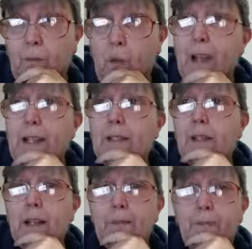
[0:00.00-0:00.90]
Why is
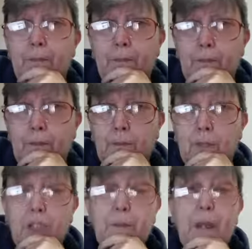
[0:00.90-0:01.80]
that?
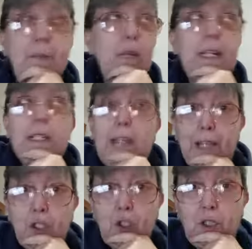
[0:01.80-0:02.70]
Because people need
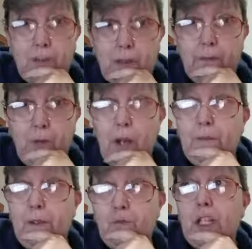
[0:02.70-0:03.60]
cash to
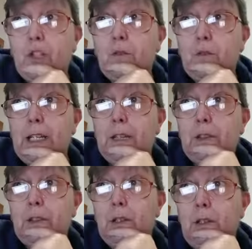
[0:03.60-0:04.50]
survive in regional
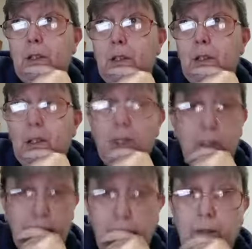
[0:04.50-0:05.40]
towns.
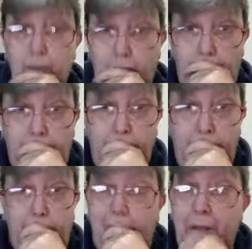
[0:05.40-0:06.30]

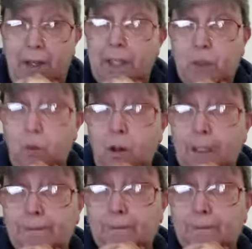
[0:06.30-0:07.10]
That's why.